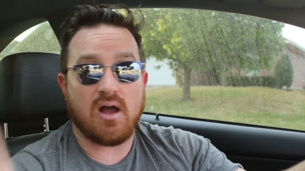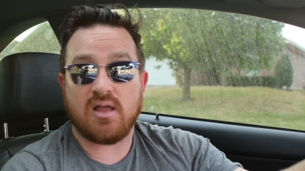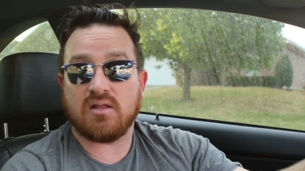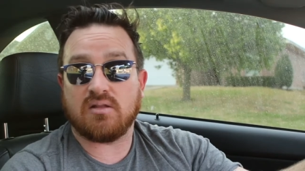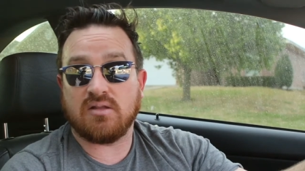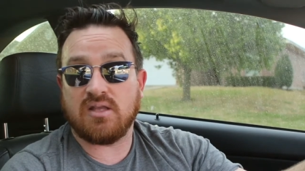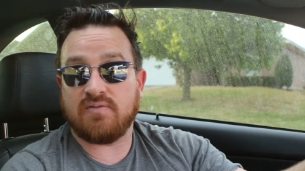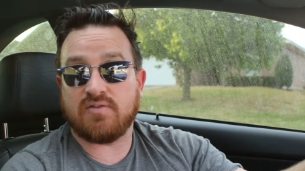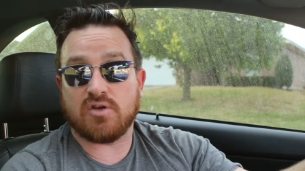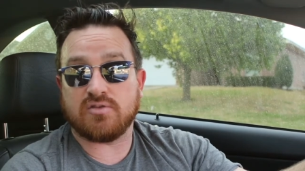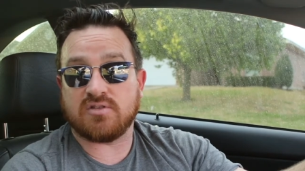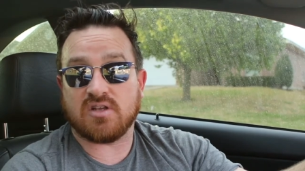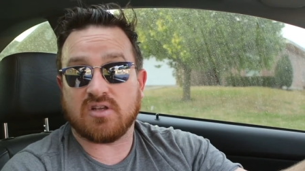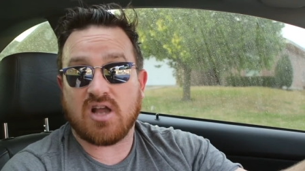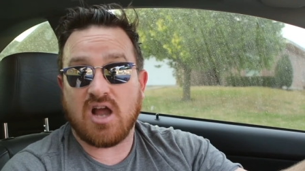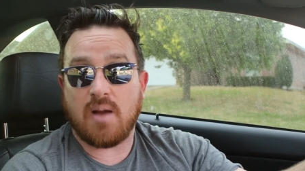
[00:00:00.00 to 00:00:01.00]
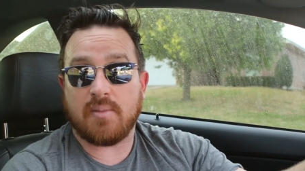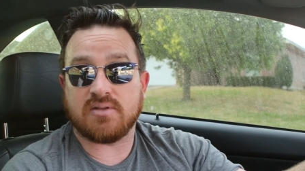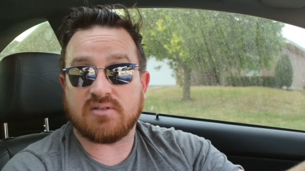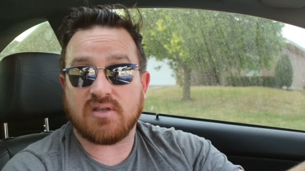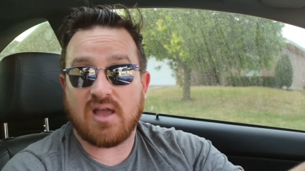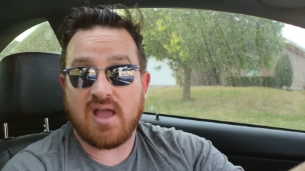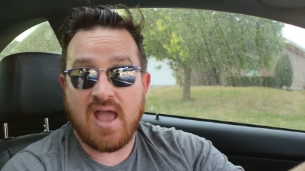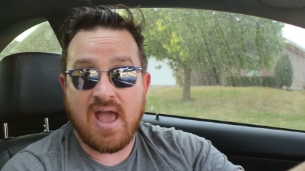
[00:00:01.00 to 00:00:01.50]
leave those in the
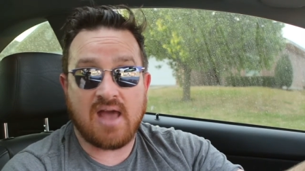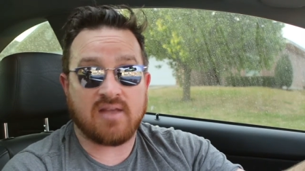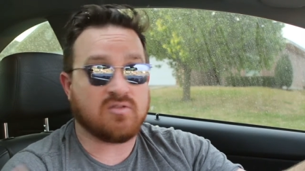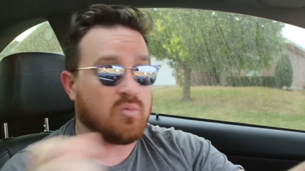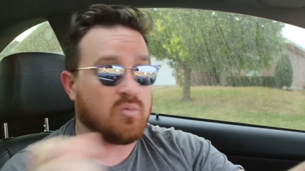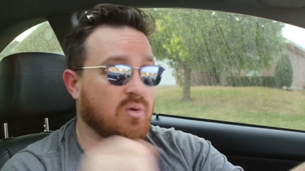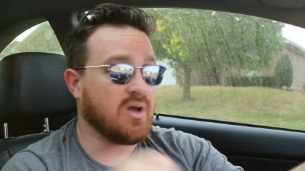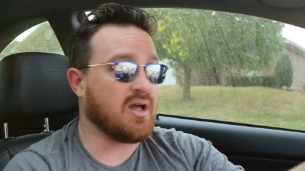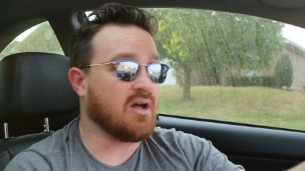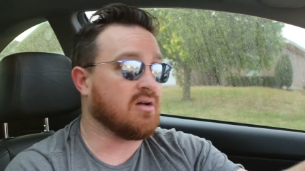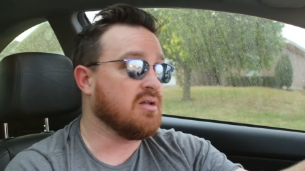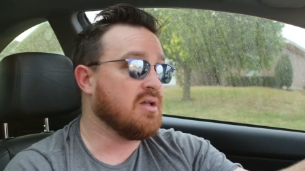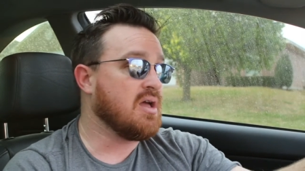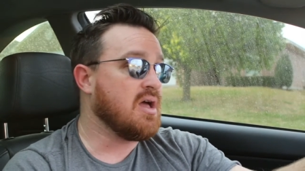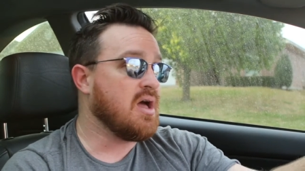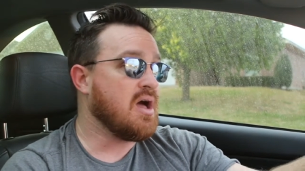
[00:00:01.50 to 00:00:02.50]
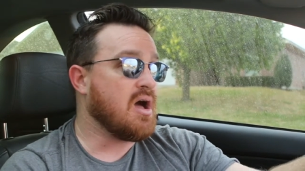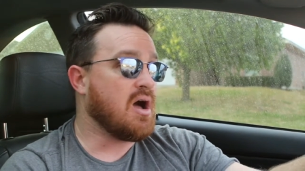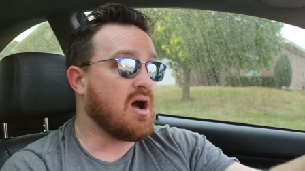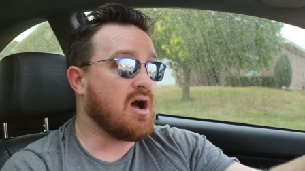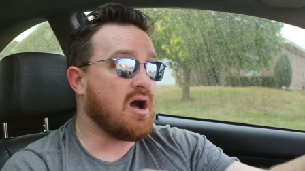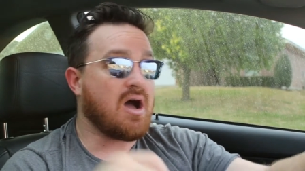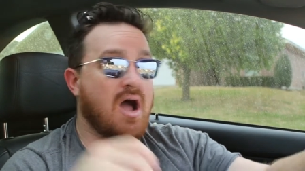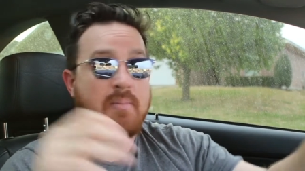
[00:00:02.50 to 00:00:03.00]
comments as well.
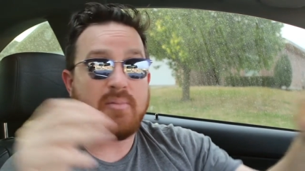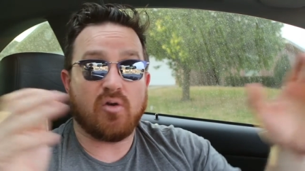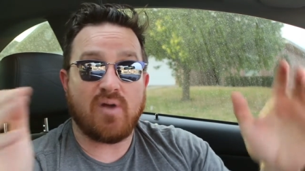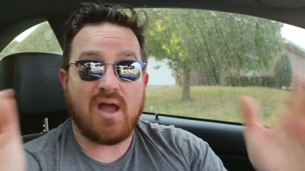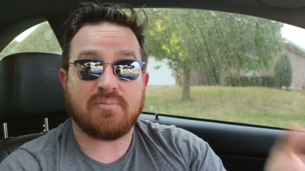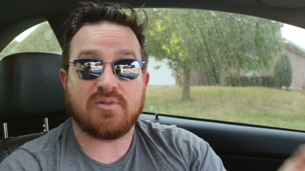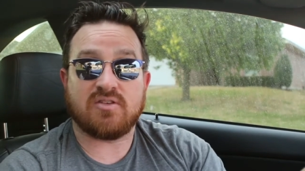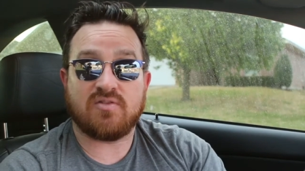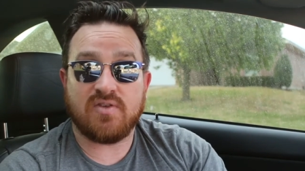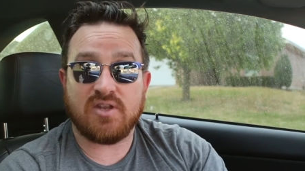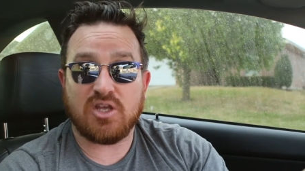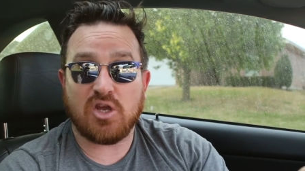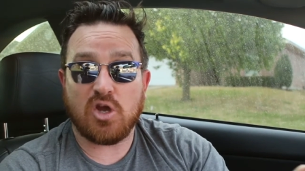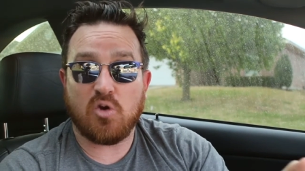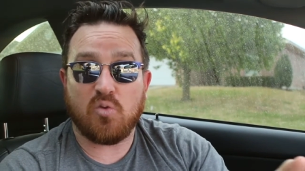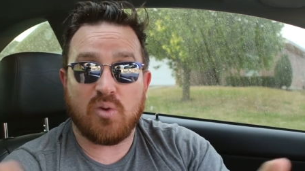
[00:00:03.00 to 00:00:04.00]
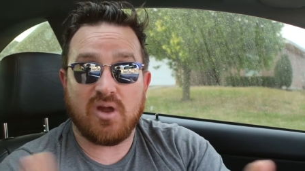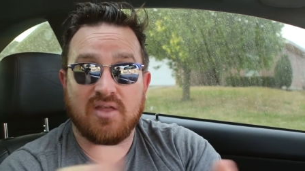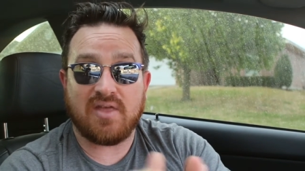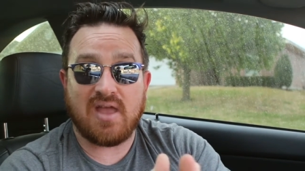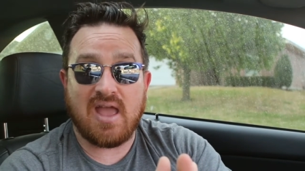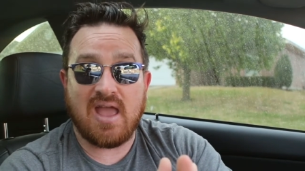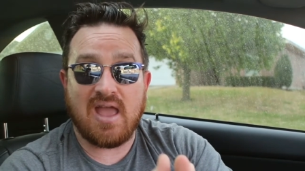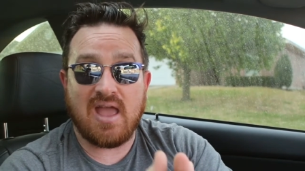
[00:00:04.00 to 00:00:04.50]
I'm going to wrap this video
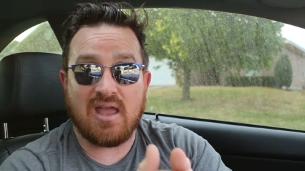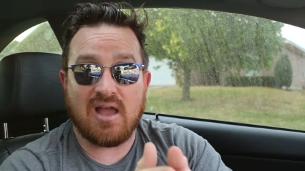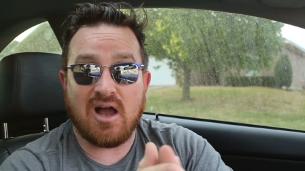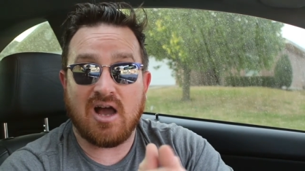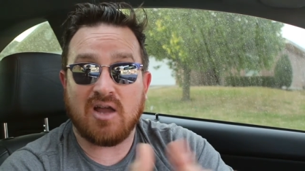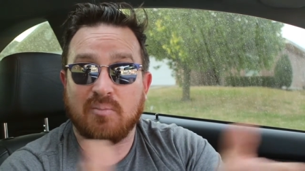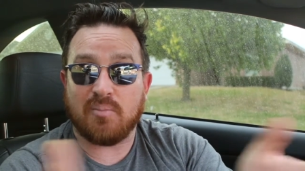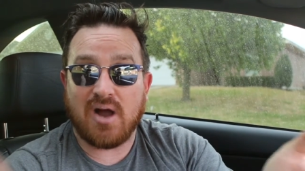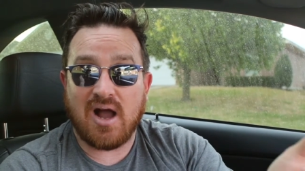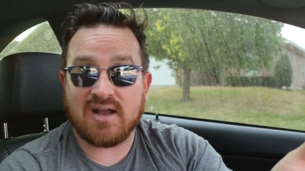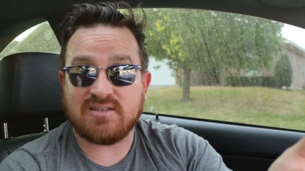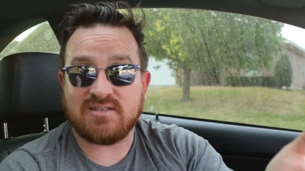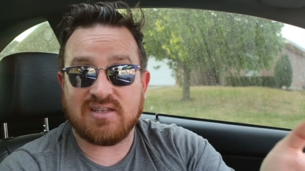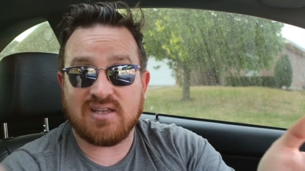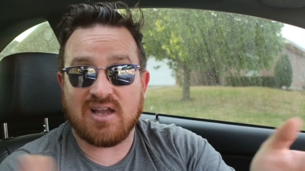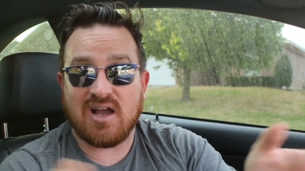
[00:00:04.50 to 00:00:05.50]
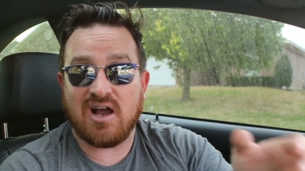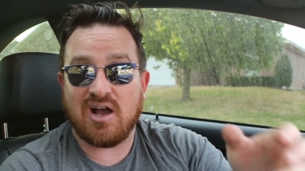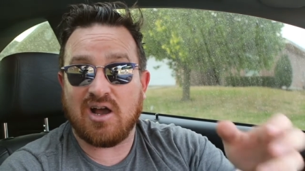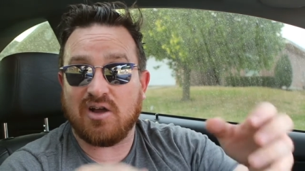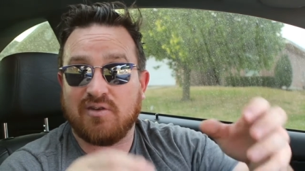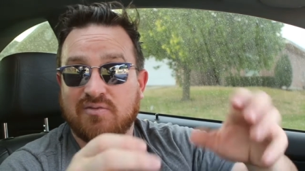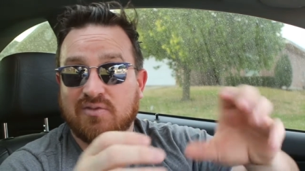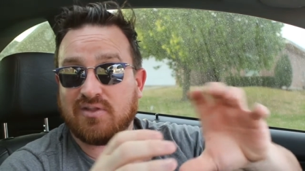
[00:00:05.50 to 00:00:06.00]
with a unboxing
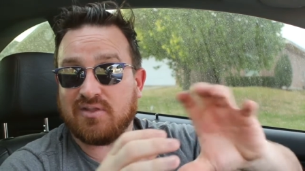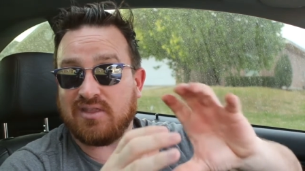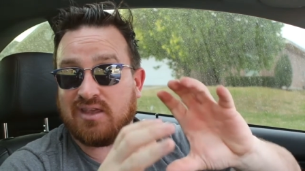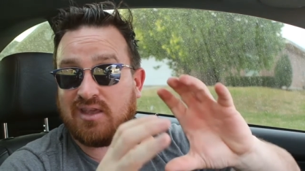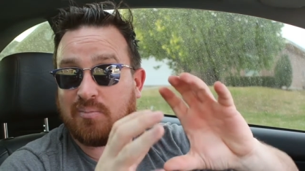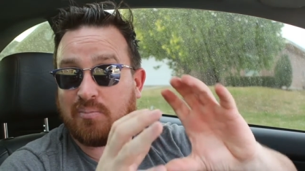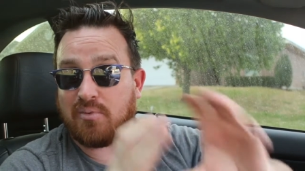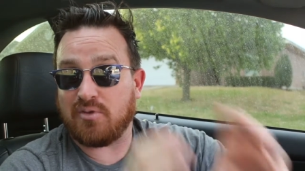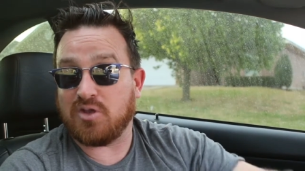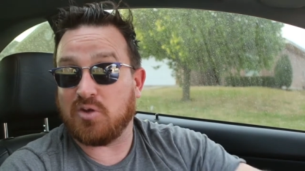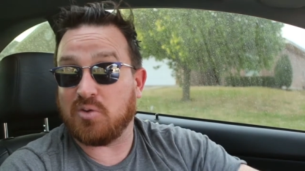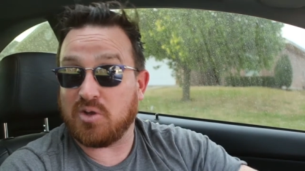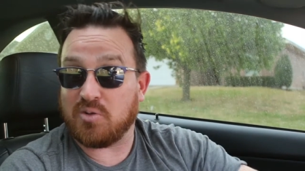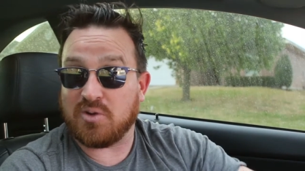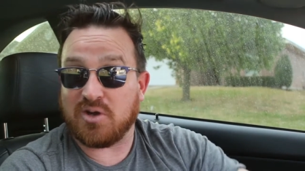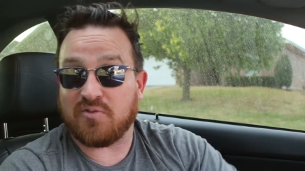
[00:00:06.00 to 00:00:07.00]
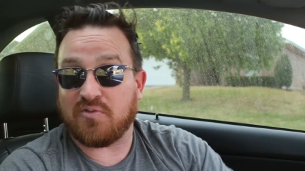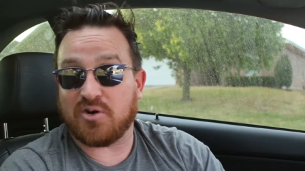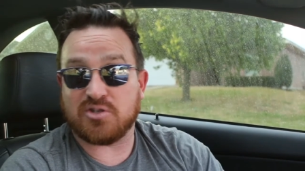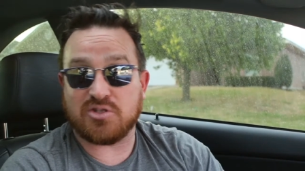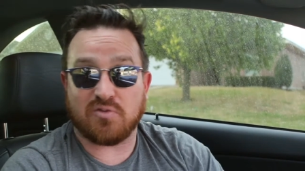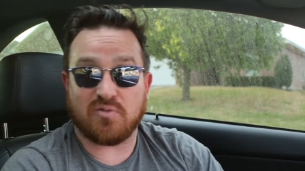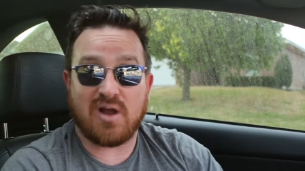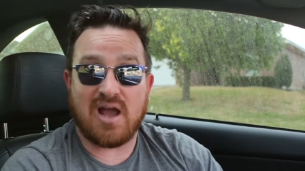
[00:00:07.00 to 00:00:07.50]
of the unit when it
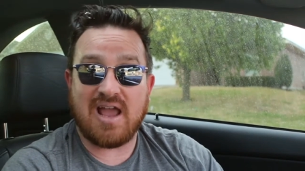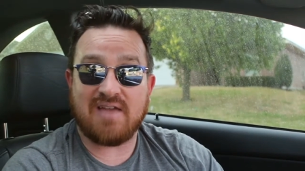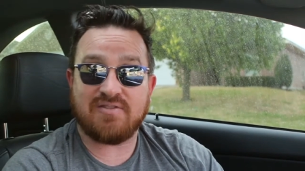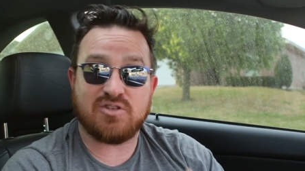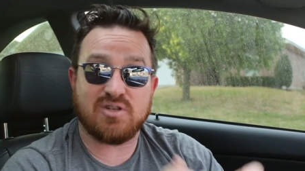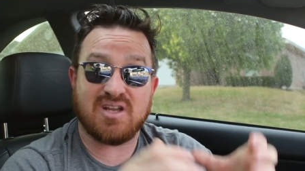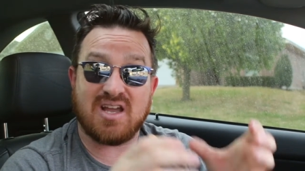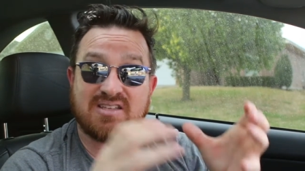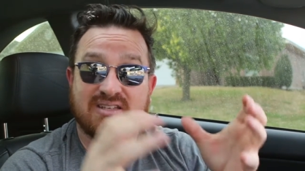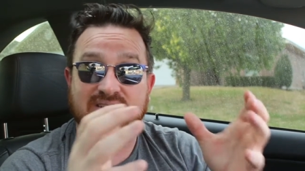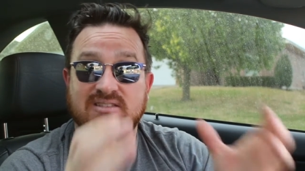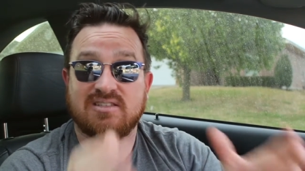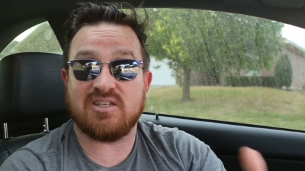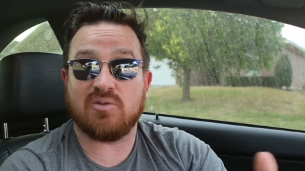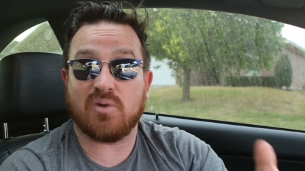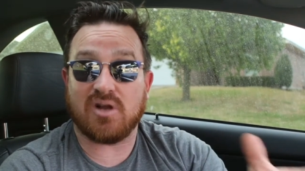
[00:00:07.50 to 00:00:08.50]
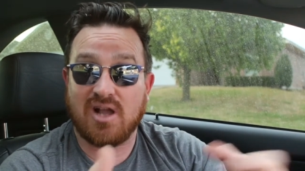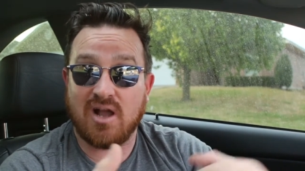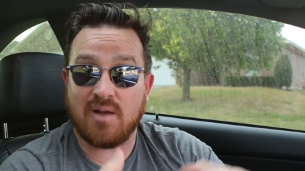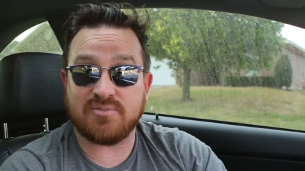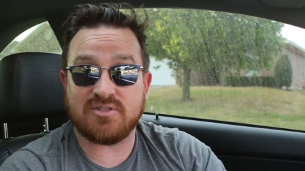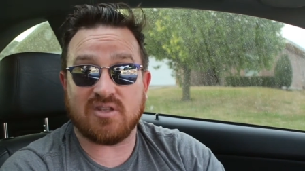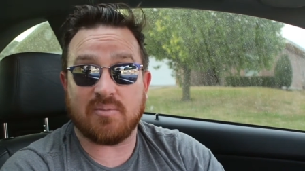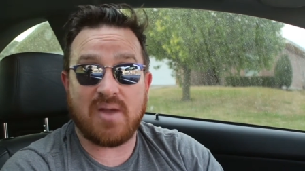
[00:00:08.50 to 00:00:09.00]
first arrives so you guys can see what
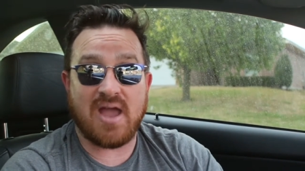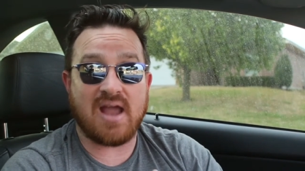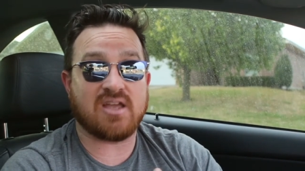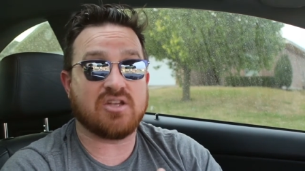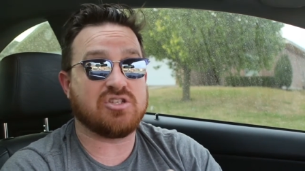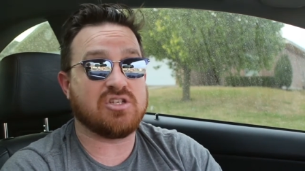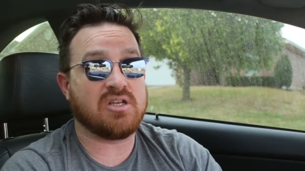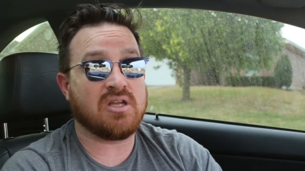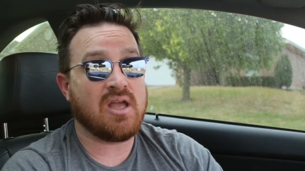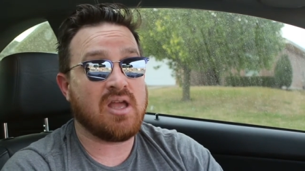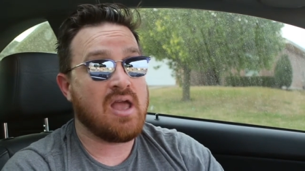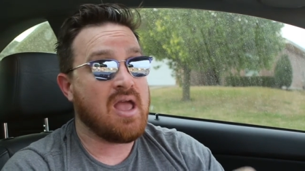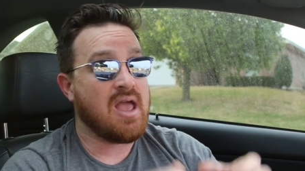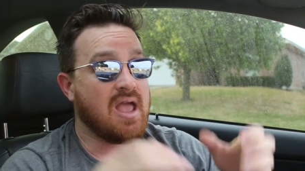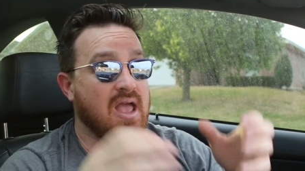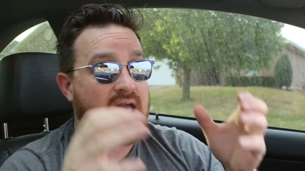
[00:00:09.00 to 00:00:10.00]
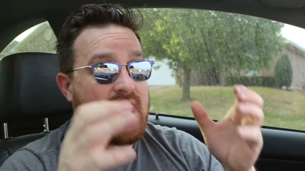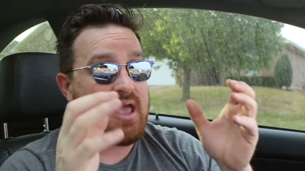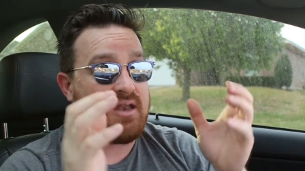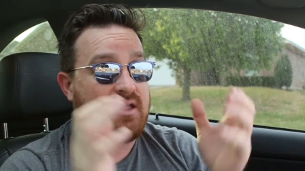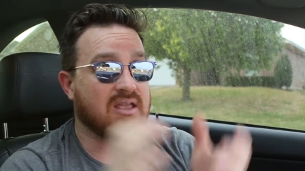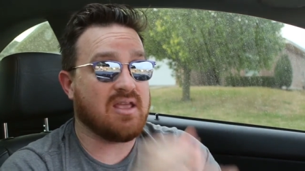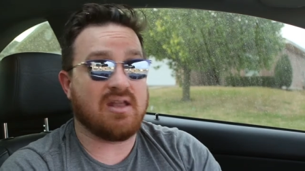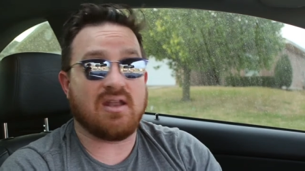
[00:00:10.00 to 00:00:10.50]
comes in the packaging.
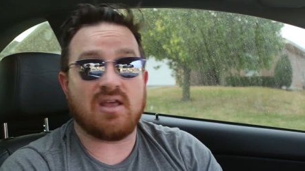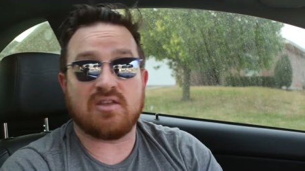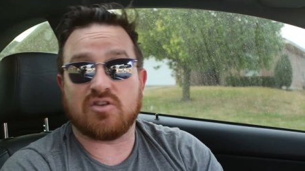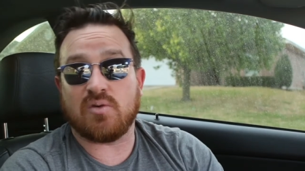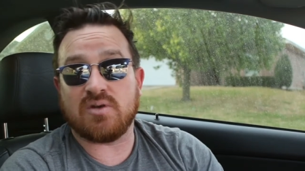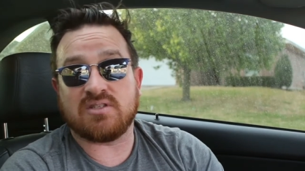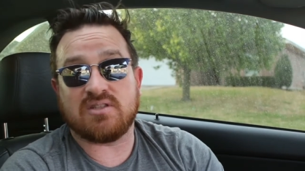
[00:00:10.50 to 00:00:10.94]
And again, as always,